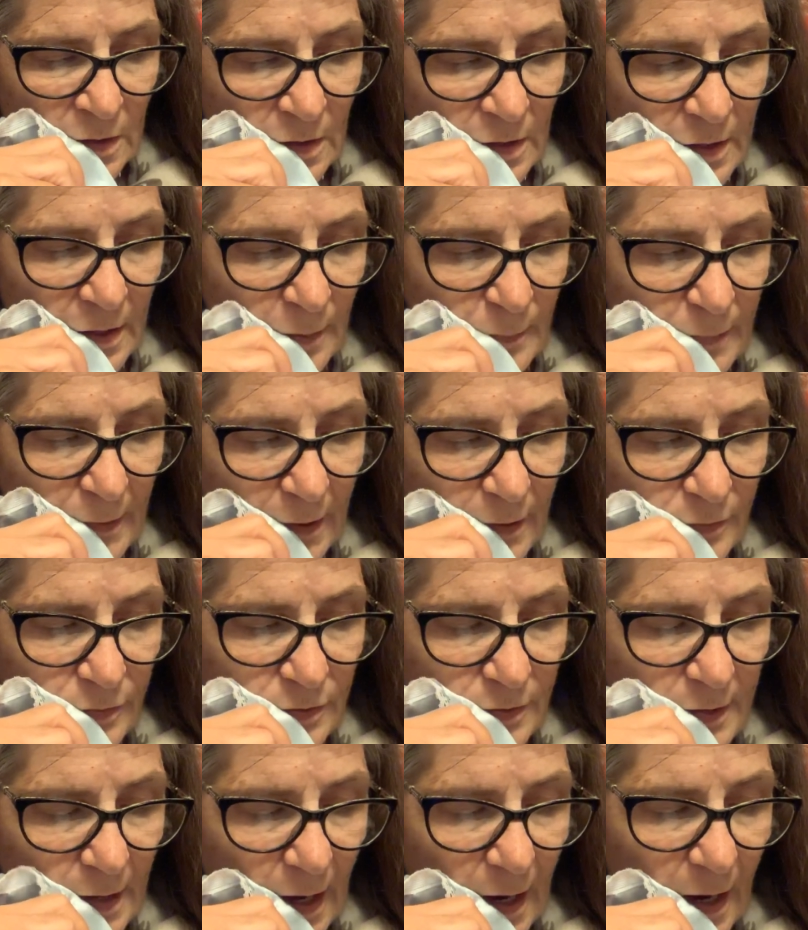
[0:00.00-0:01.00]
They
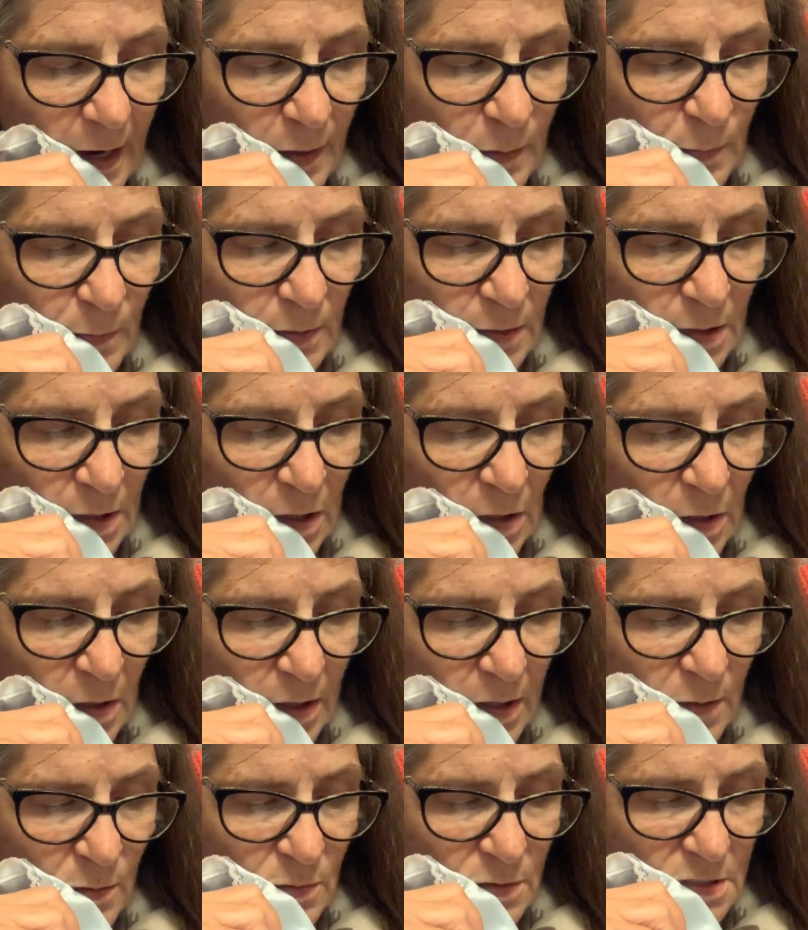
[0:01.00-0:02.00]
both died when
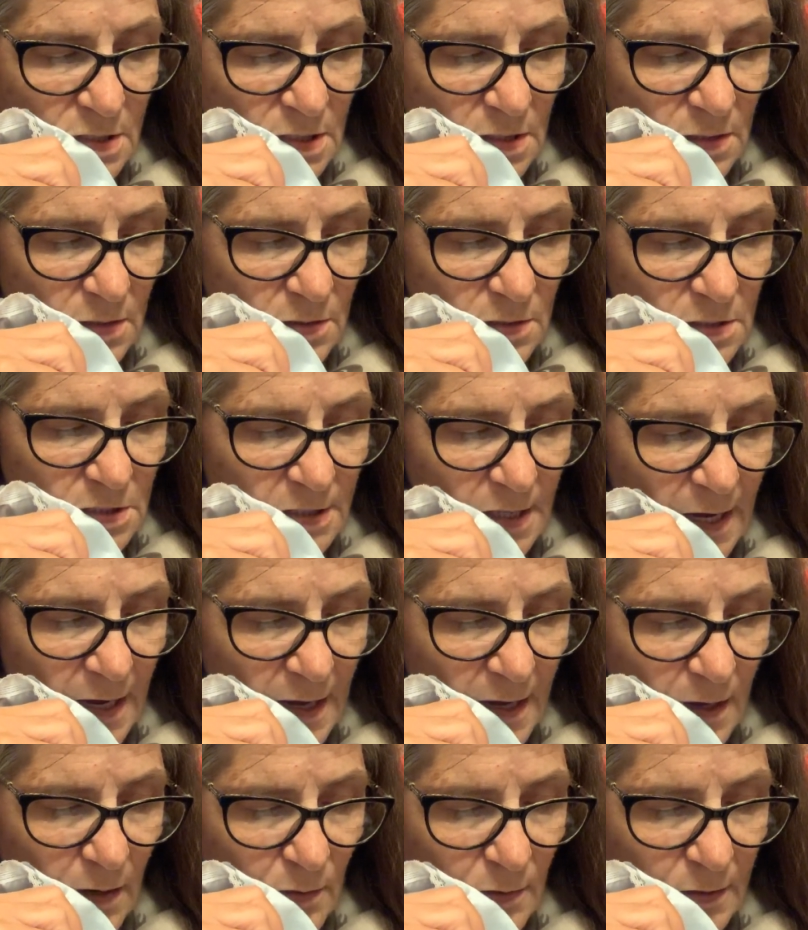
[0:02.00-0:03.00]
Laurie was a little
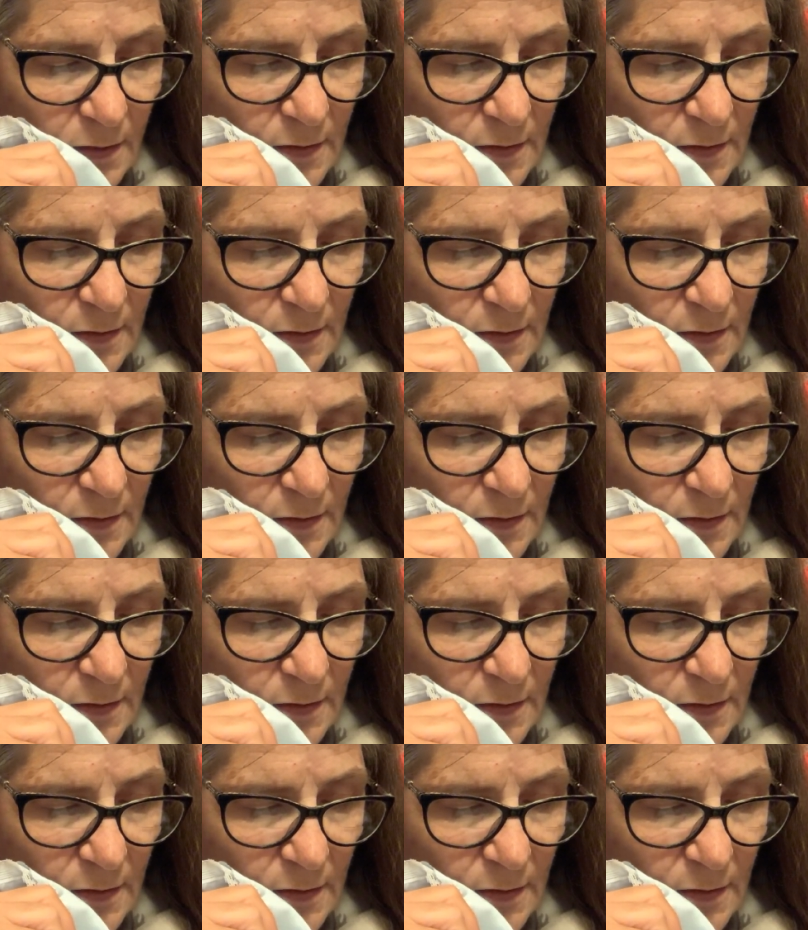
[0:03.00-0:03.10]
child,